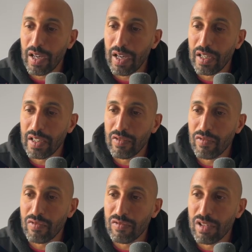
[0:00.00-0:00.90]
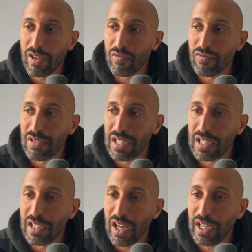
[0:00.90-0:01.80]
don't
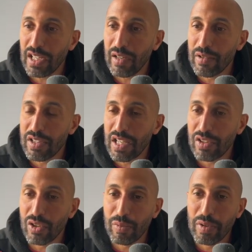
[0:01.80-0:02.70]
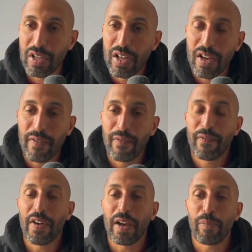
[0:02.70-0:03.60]
really like how it's set up.
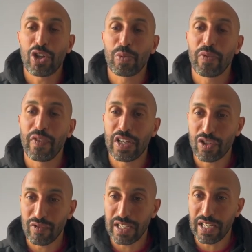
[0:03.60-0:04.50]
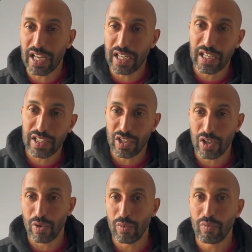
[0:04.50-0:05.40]
Possible first green day,
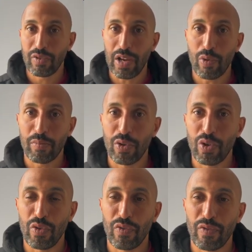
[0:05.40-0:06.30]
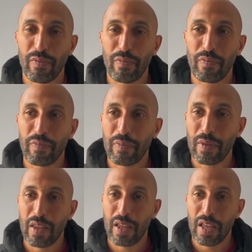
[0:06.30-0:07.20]
so day one move,
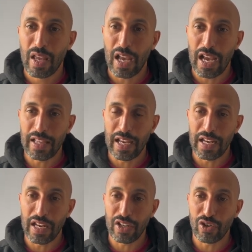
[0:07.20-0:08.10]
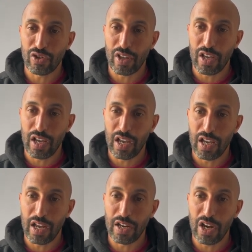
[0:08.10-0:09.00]
and then just
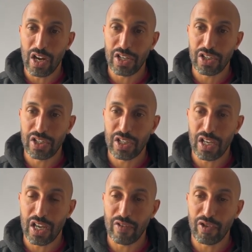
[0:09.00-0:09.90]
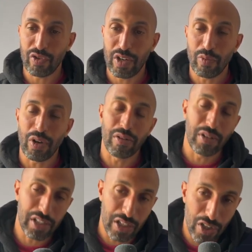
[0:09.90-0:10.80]
a nice retrace. Well,
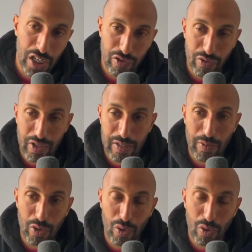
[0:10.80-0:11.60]
I say a nice retracement,